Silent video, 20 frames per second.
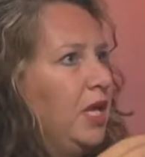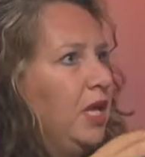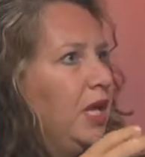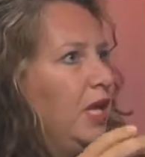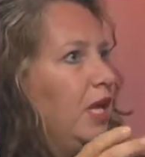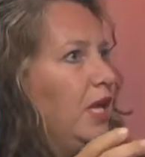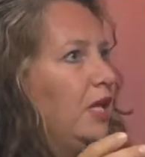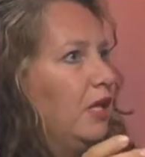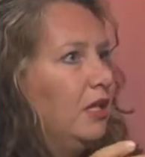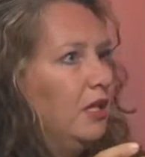
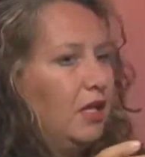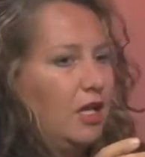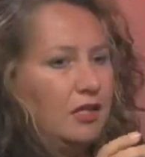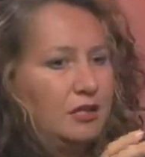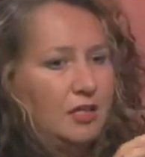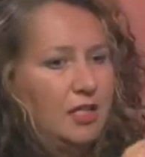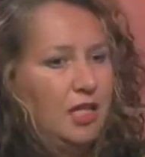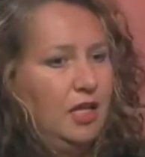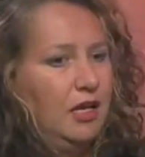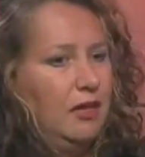I'll
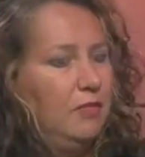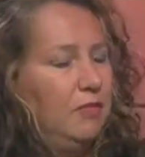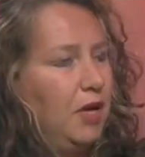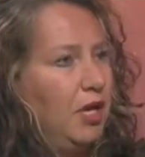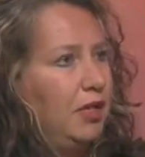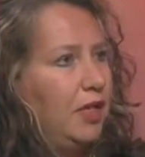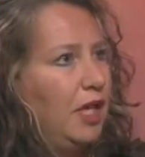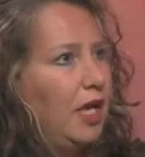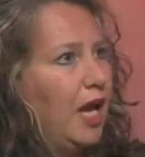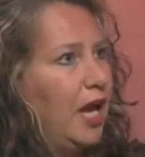see him on
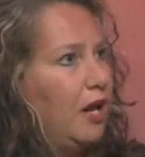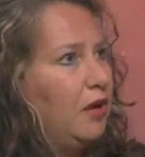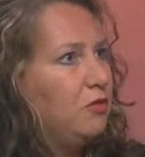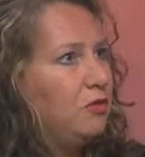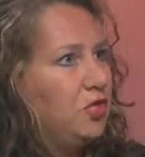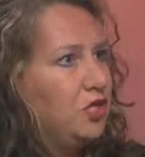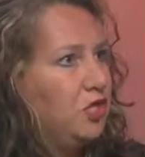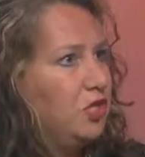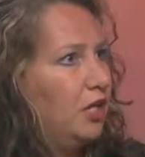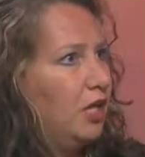the
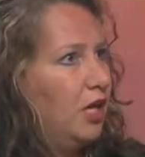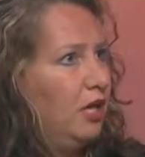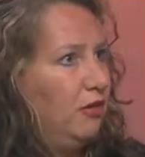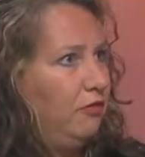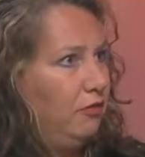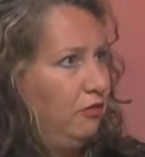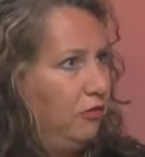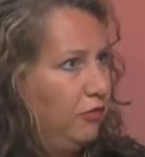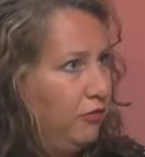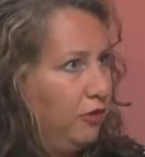couch kind of
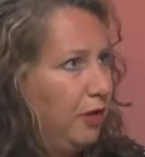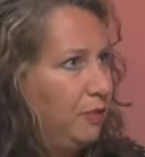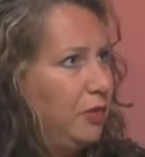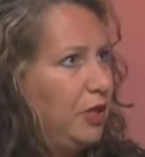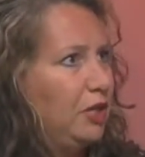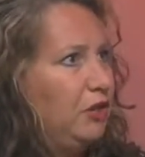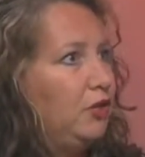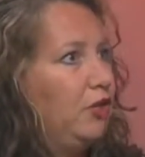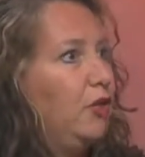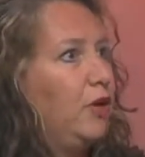
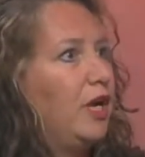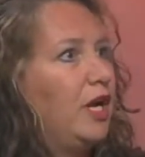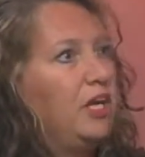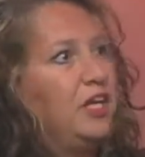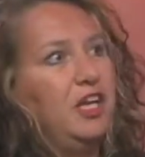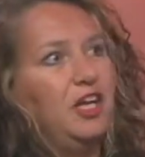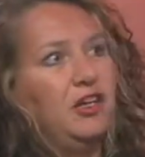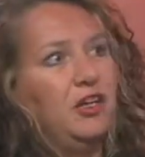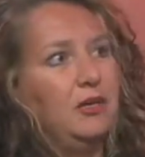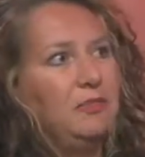flipping through and I'll
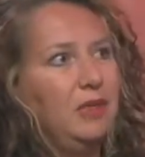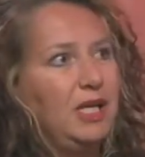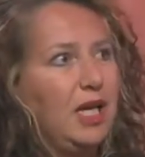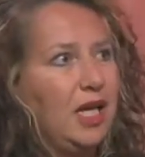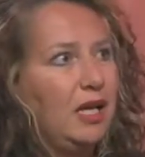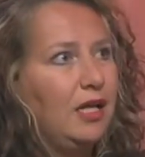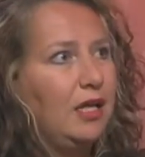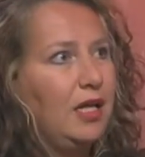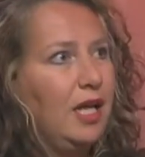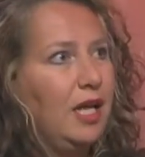hear him
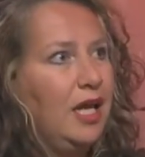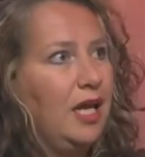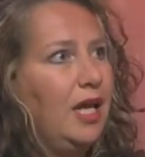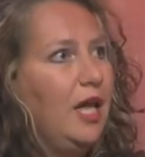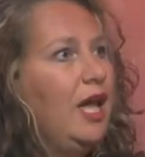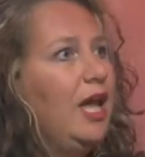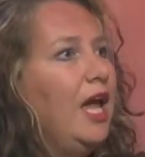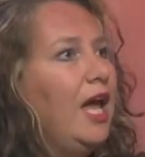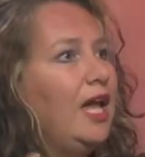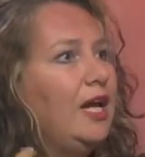giggling,
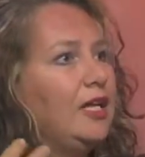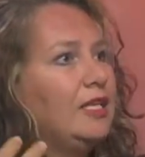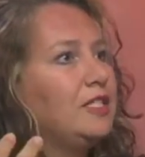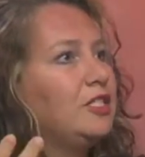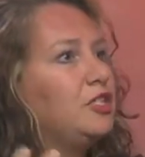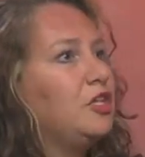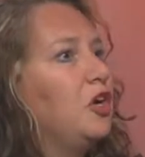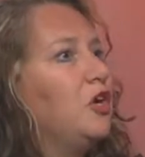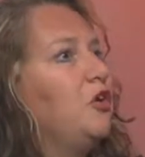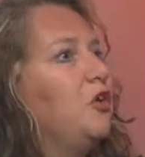and it's
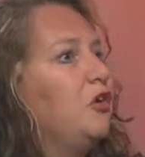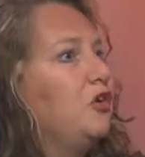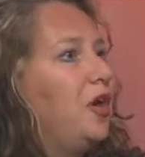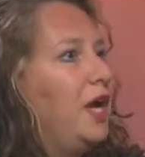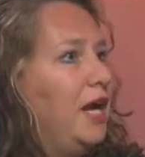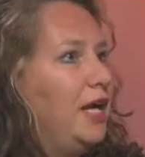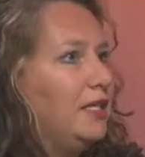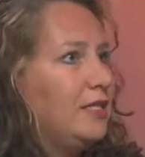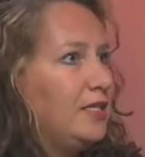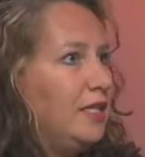so
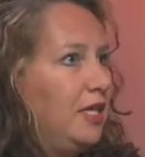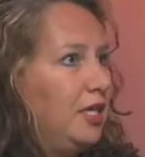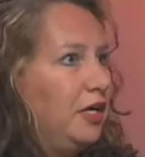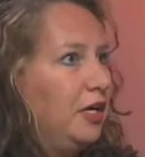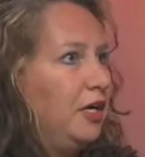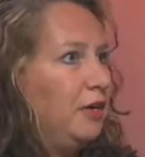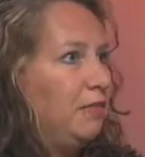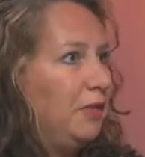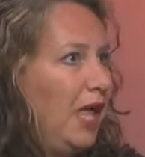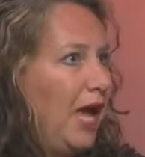great to hear
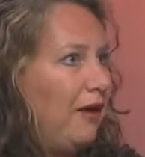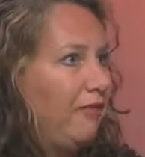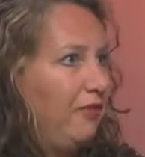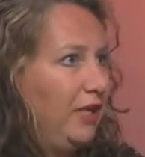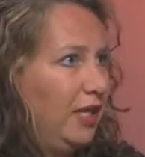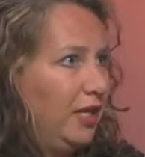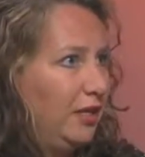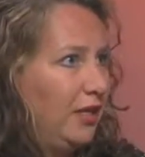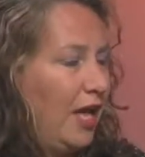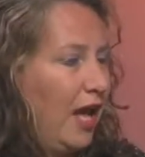him
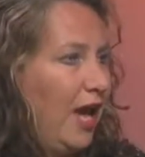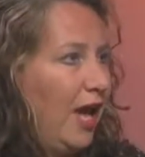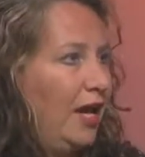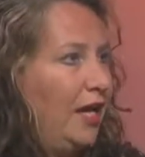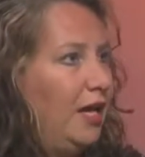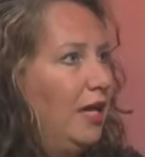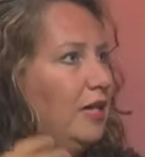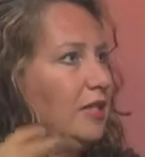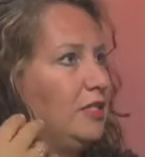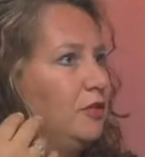laughing at
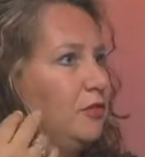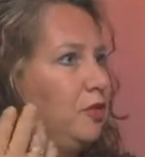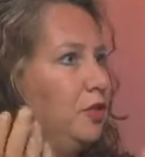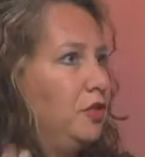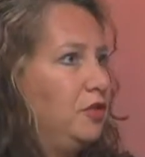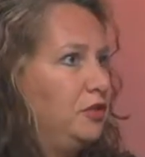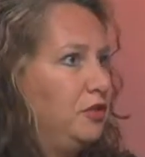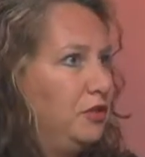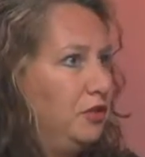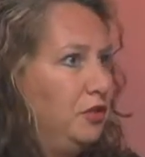that as
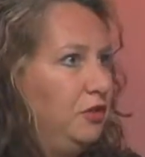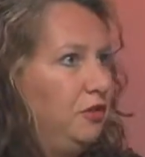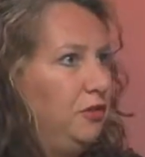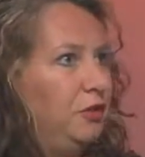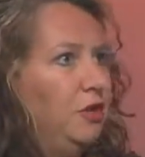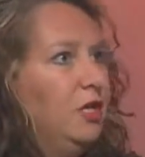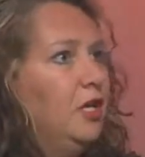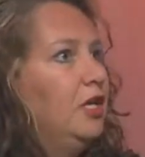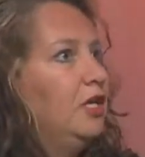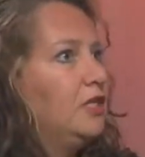opposed to
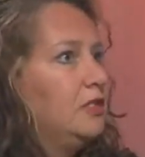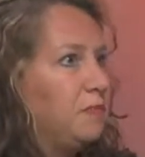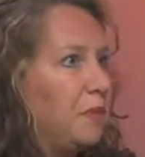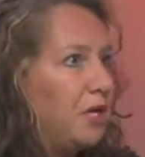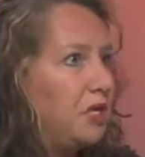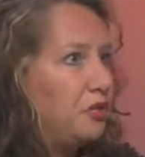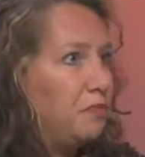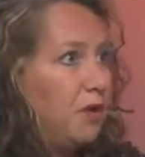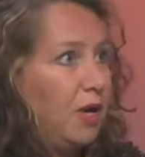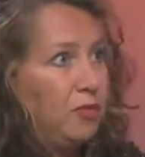
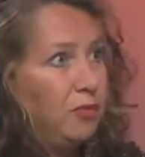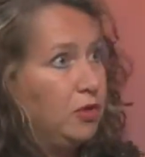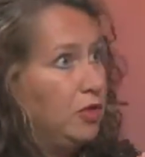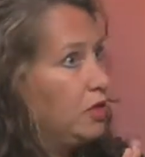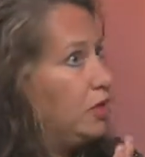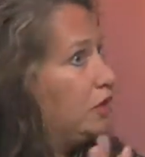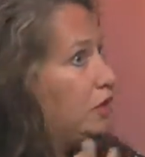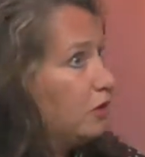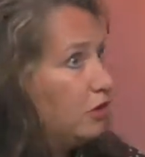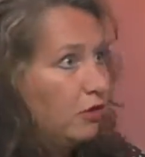SpongeBob, which
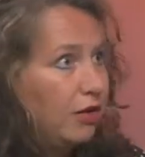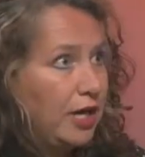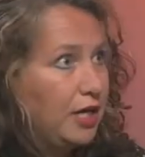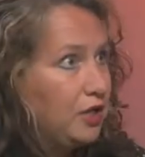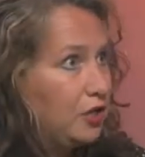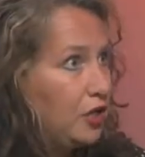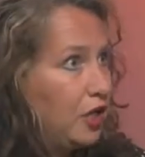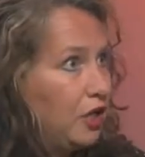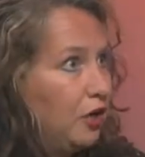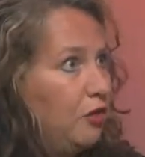is a great
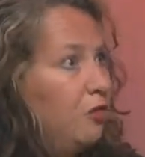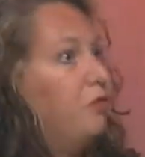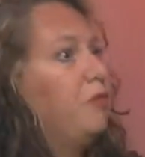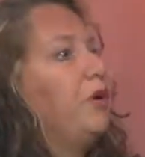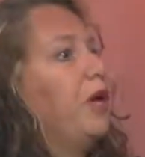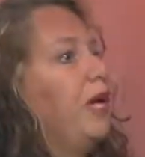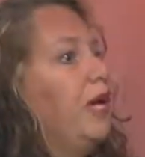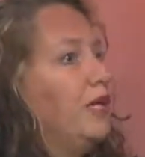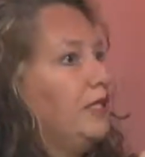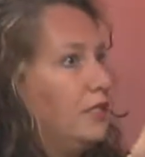show,
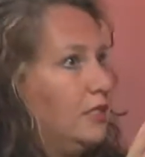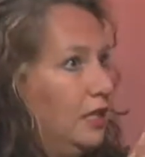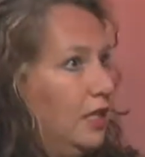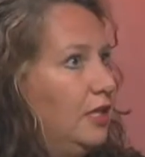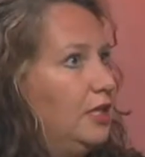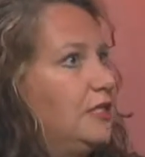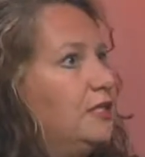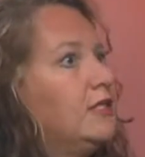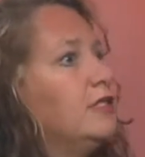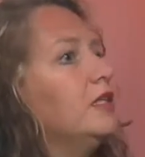but
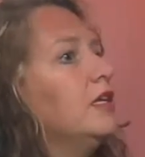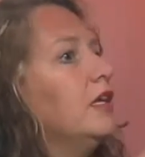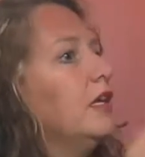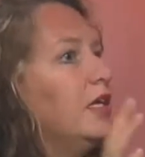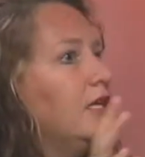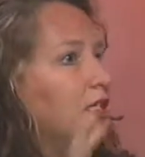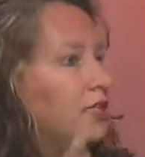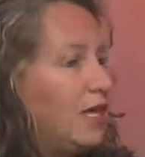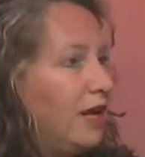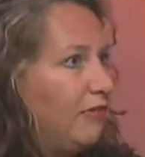it's
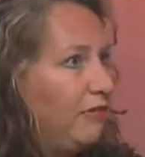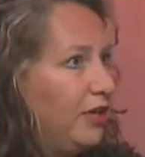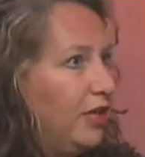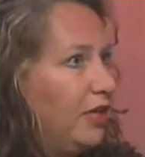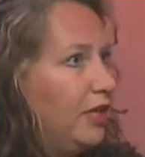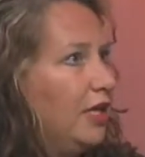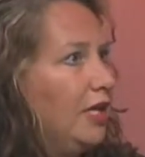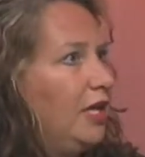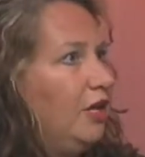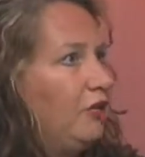
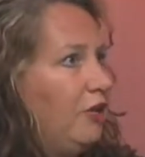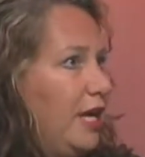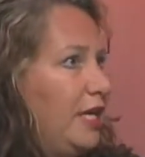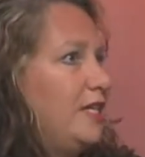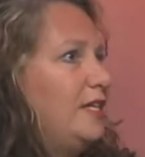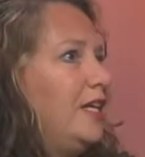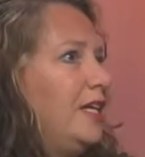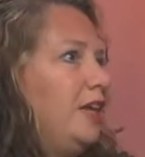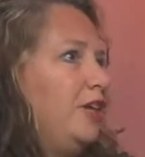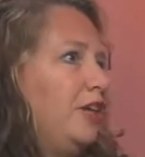definitely great
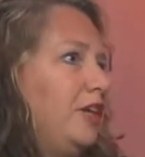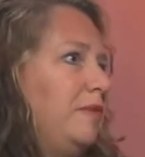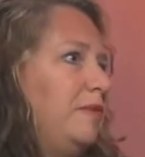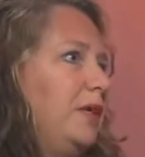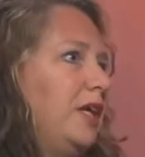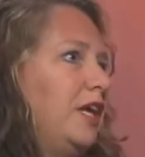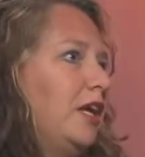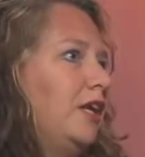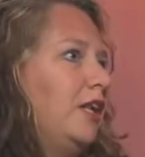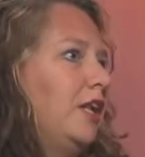to hear him
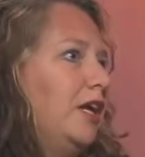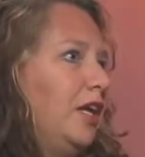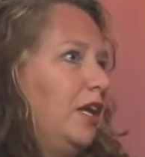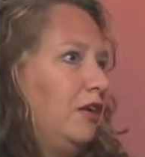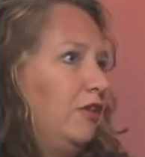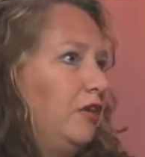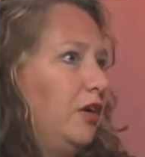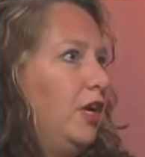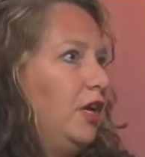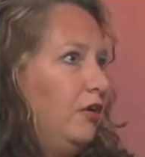giggling
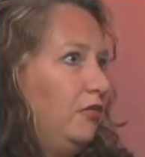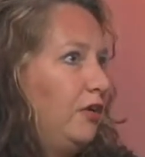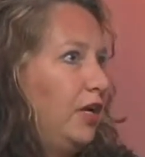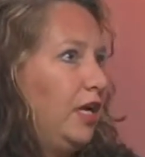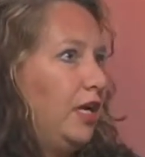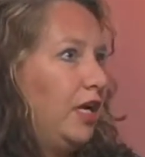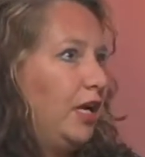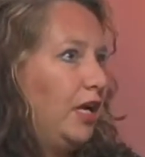and reading.